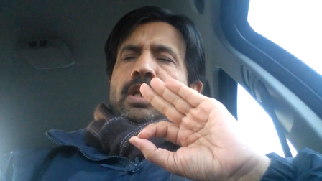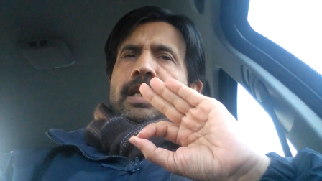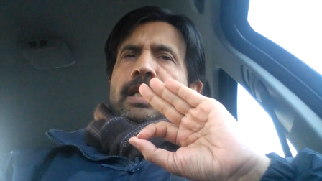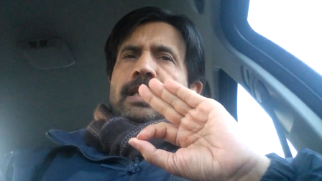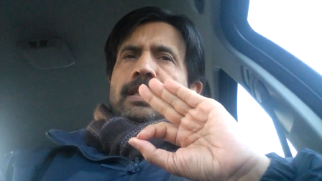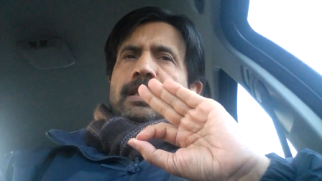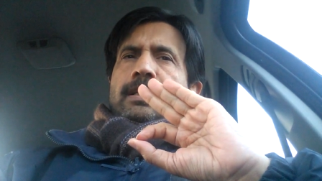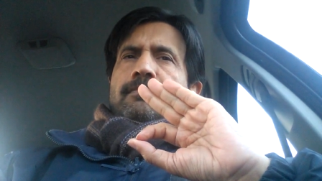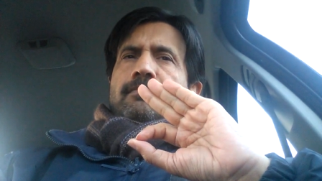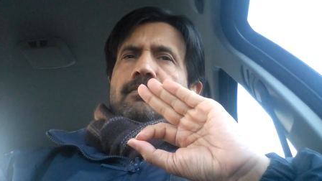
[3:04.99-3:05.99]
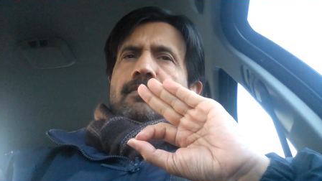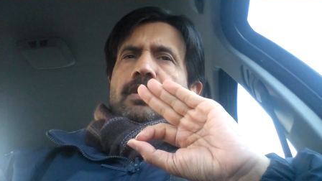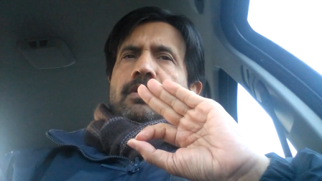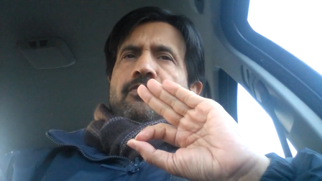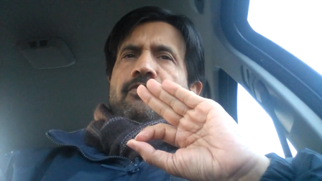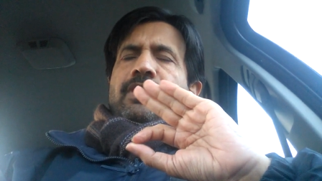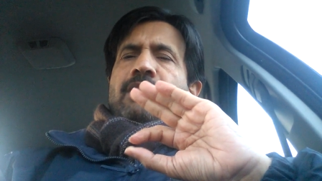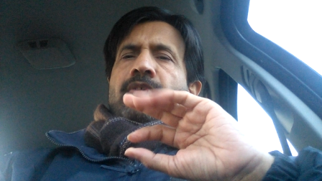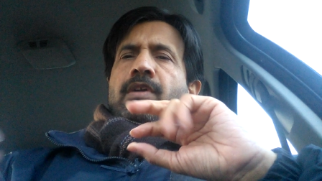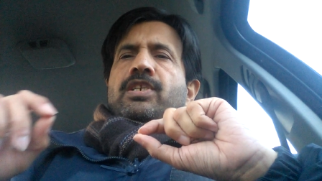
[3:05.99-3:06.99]
like uh,
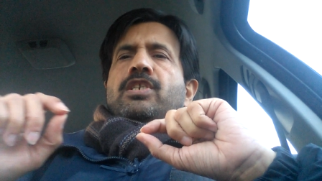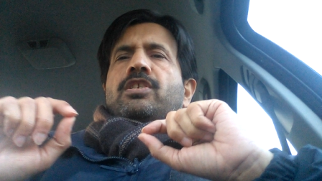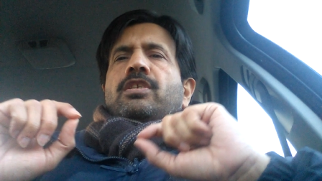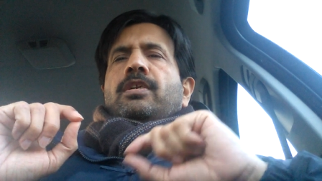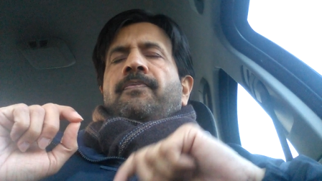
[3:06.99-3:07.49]
fever, which is